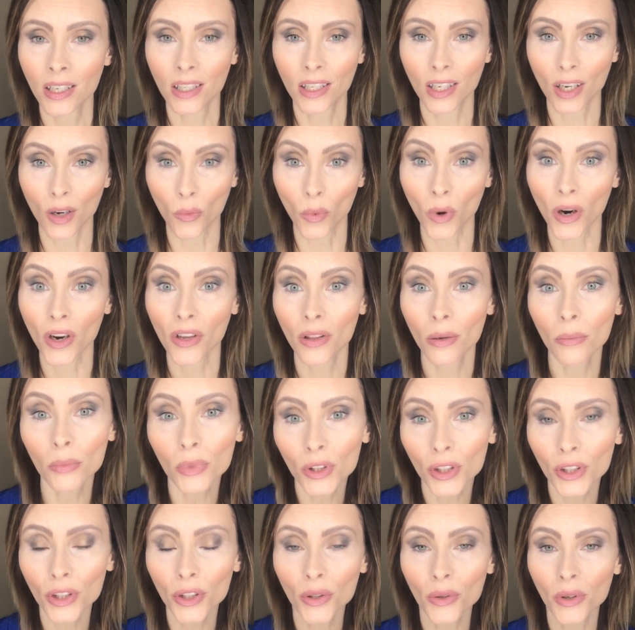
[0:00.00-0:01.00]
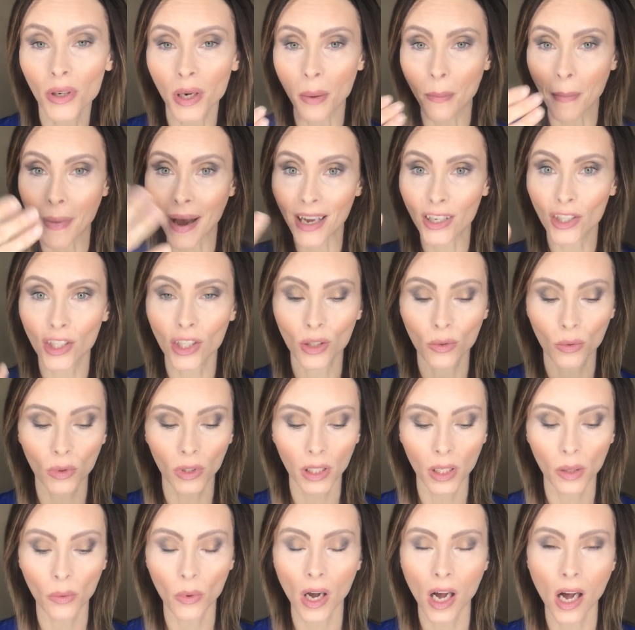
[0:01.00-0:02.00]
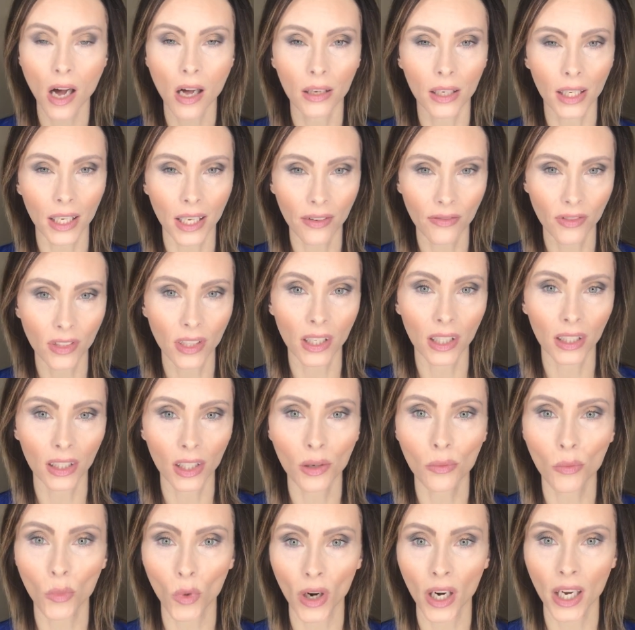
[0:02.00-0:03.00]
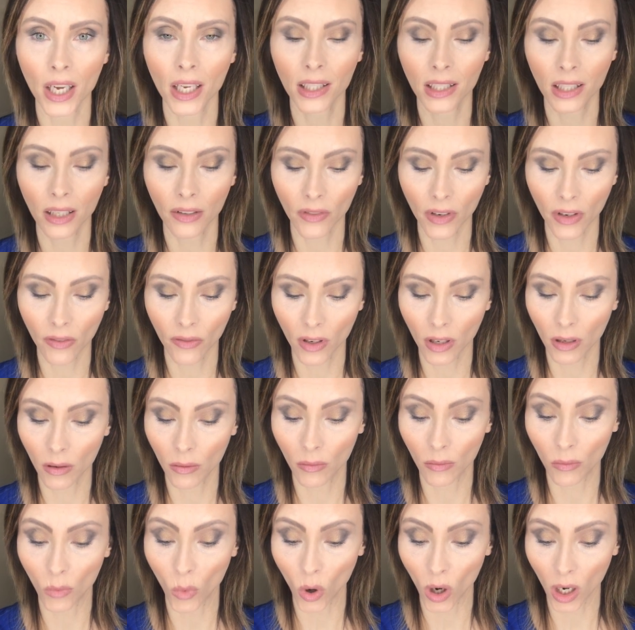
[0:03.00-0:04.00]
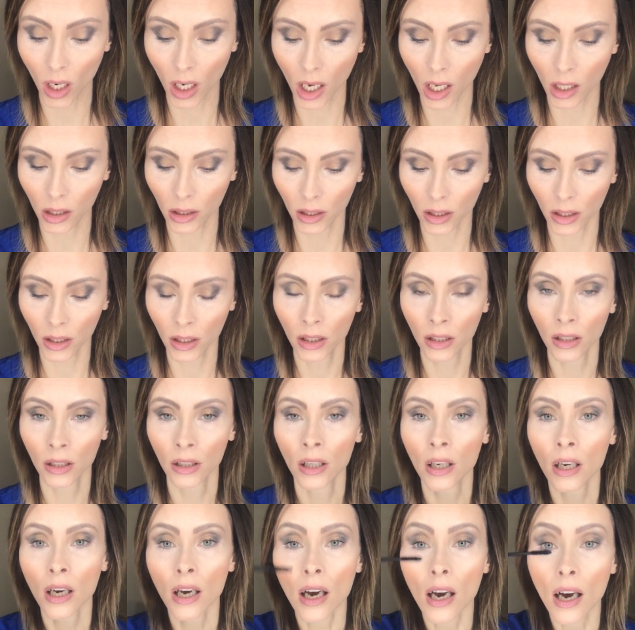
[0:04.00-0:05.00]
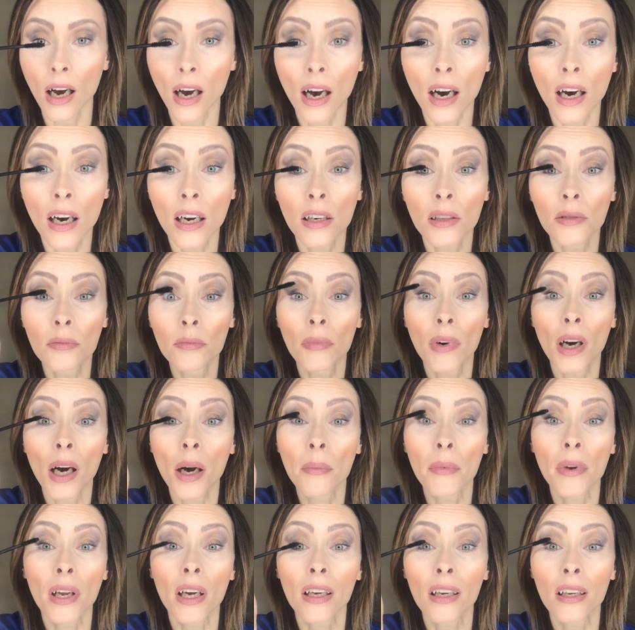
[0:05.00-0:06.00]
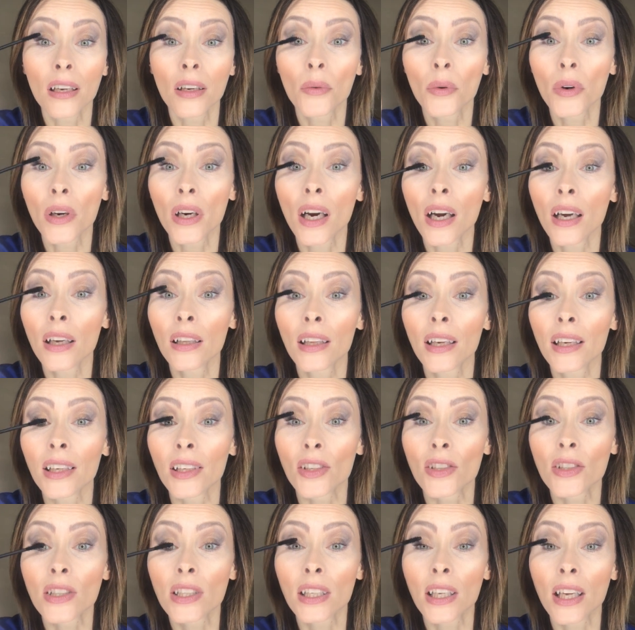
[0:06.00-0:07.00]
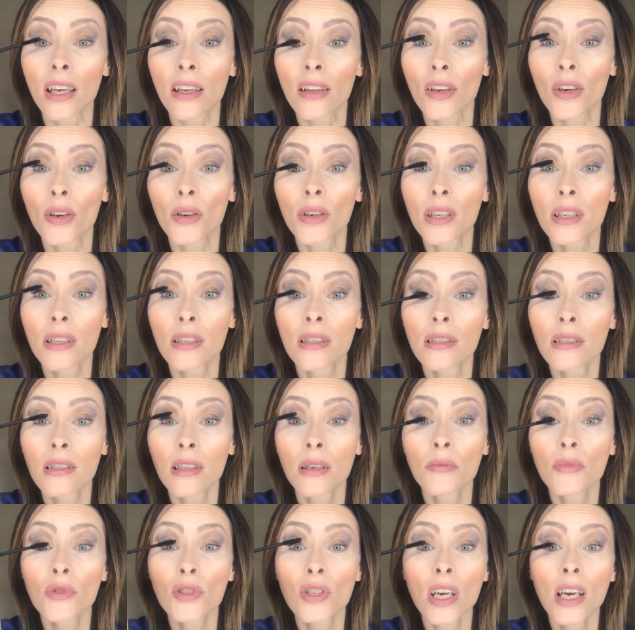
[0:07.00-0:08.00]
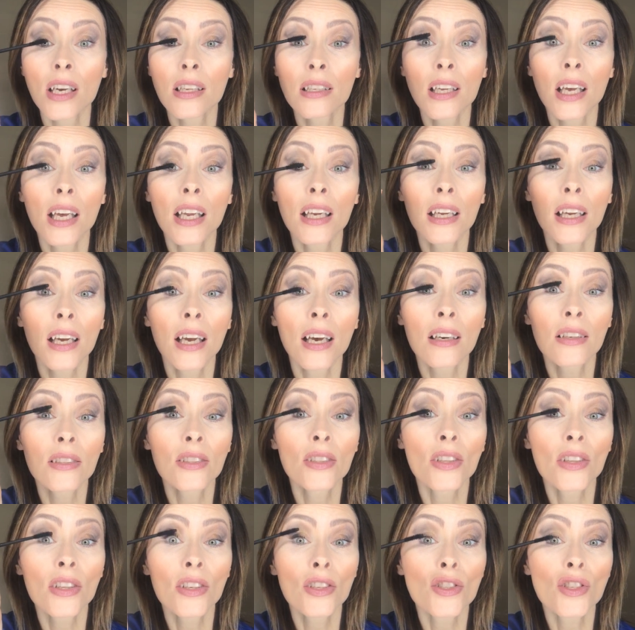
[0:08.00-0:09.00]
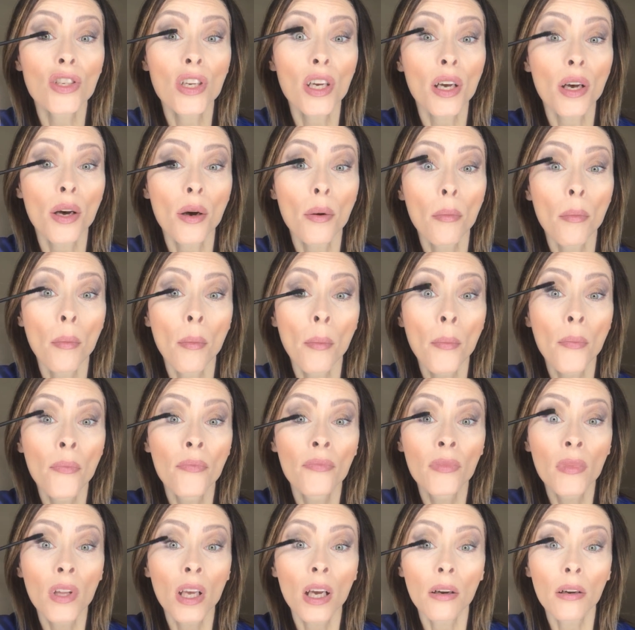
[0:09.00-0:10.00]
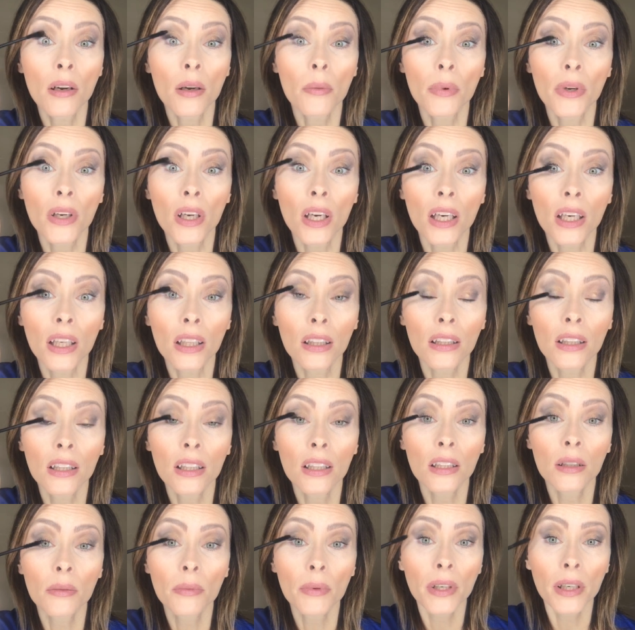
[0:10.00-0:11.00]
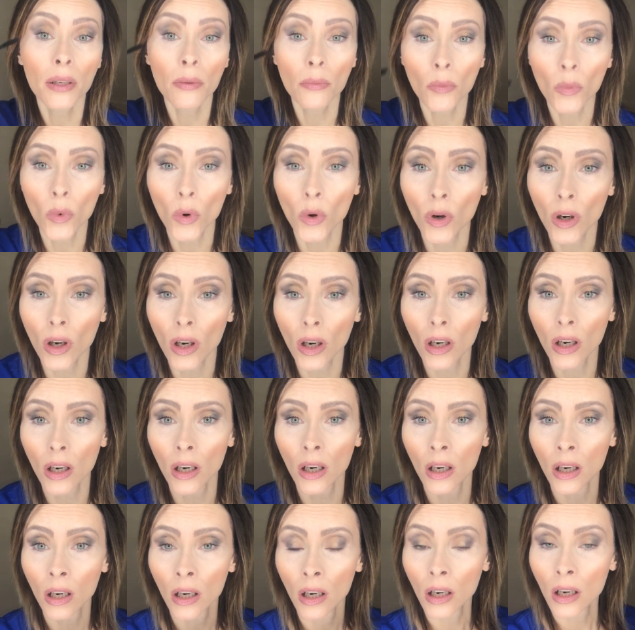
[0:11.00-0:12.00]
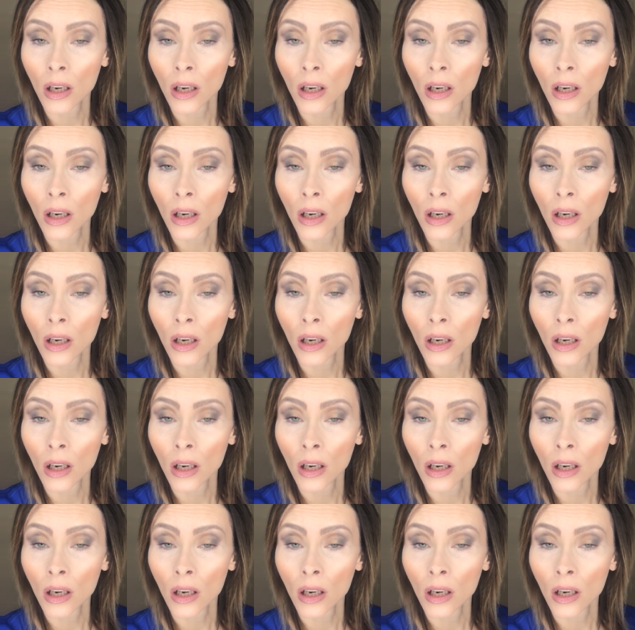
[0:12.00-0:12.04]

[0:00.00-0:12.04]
to wear the blue, and it matches really well, and it gives it a little more hint of even more color. I'm not gonna wear eyeliner today though, because I'm just heading out to the gym. I'm gonna put on a little bit more